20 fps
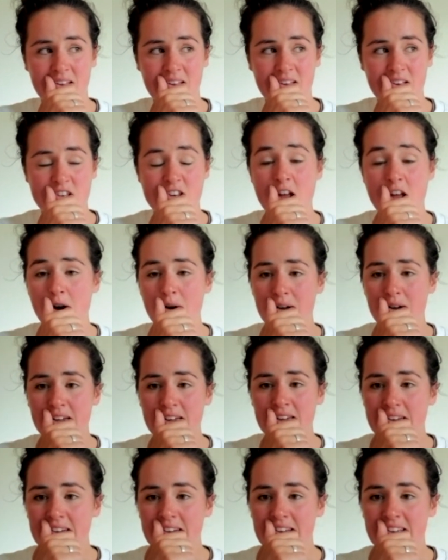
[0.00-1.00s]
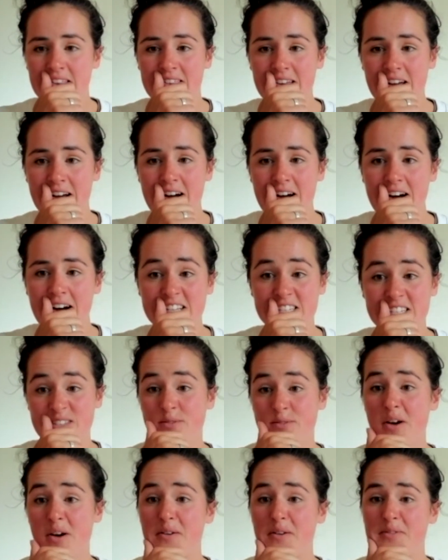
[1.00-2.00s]
knowing that I
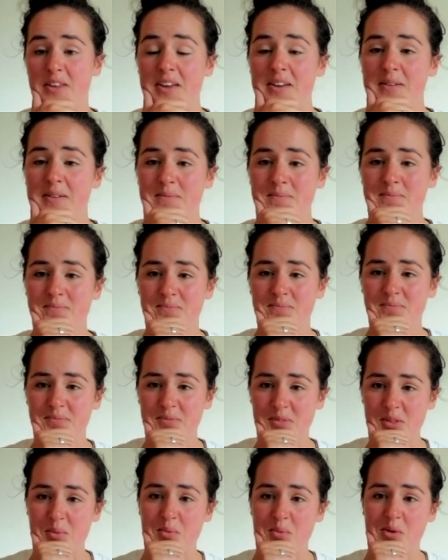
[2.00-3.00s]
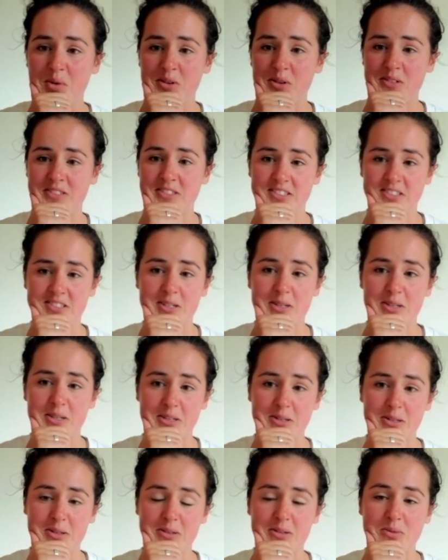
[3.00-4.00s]
survived it was
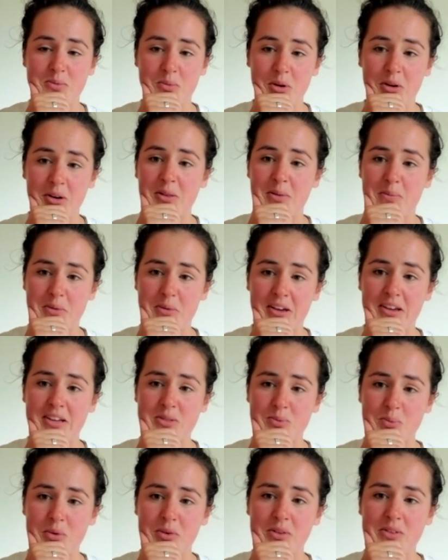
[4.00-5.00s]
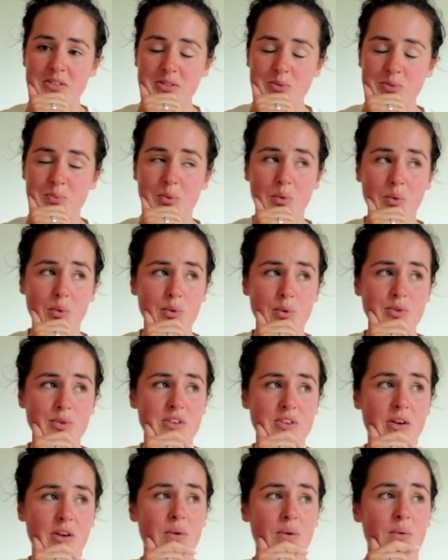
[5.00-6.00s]
one of the biggest ones.
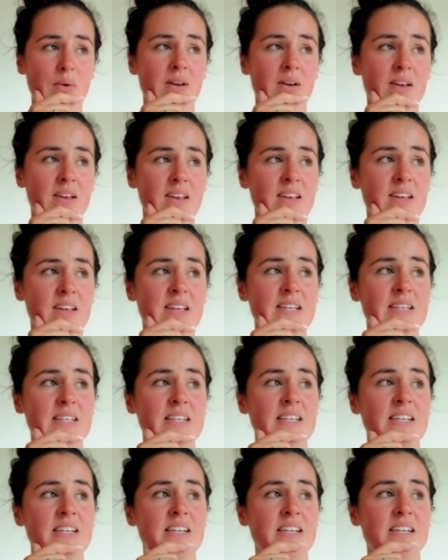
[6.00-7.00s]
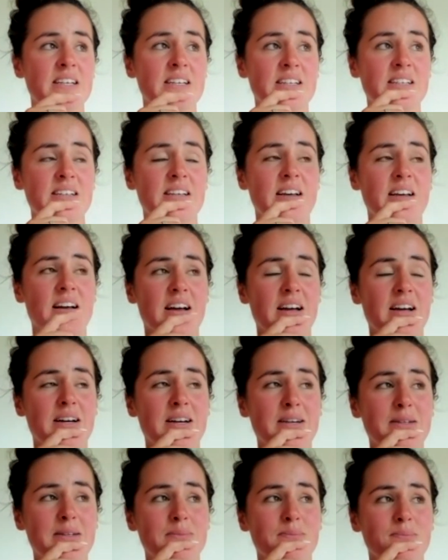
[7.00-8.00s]
Also,
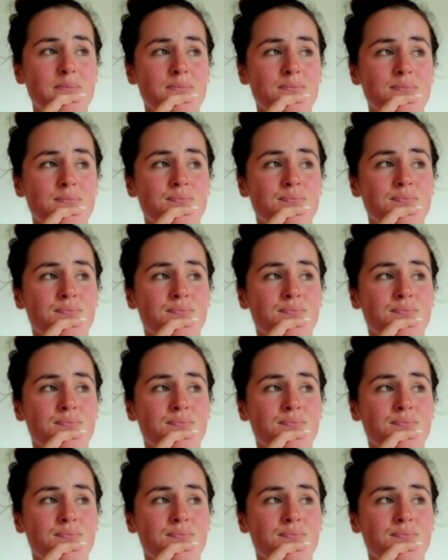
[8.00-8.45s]
knowing